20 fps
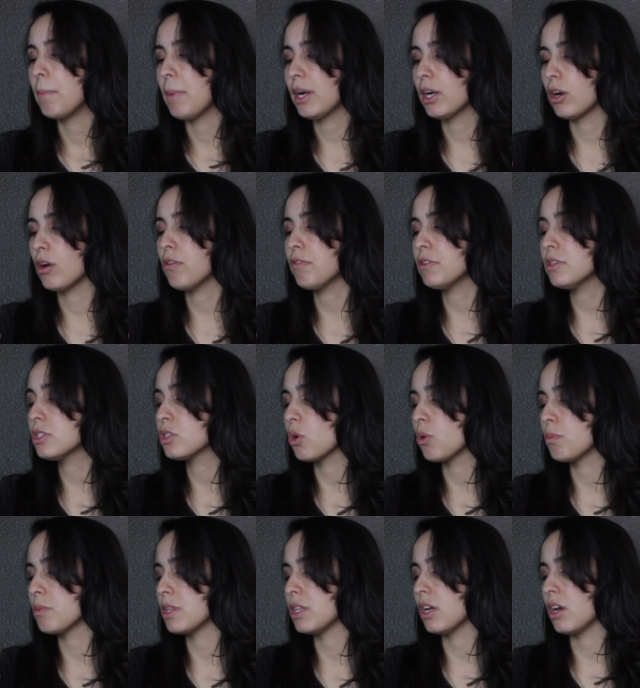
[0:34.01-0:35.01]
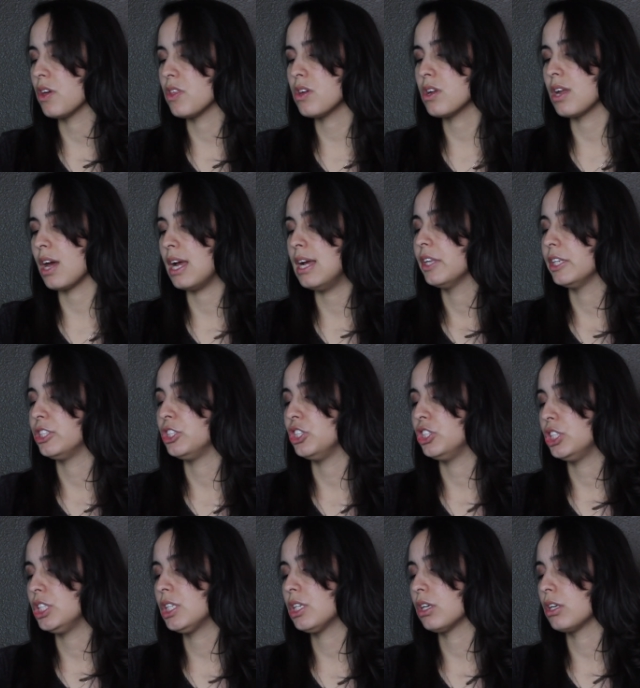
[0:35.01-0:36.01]
My girlfriend told me the other night that she
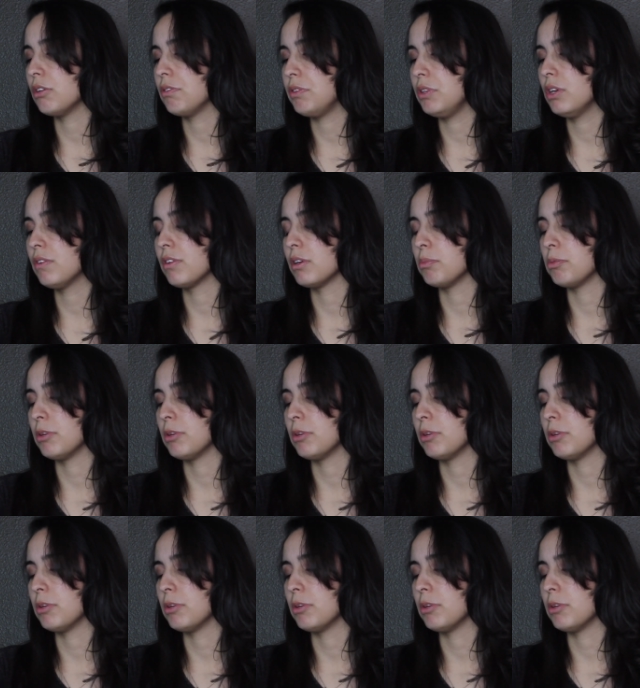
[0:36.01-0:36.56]
cheated on a few of her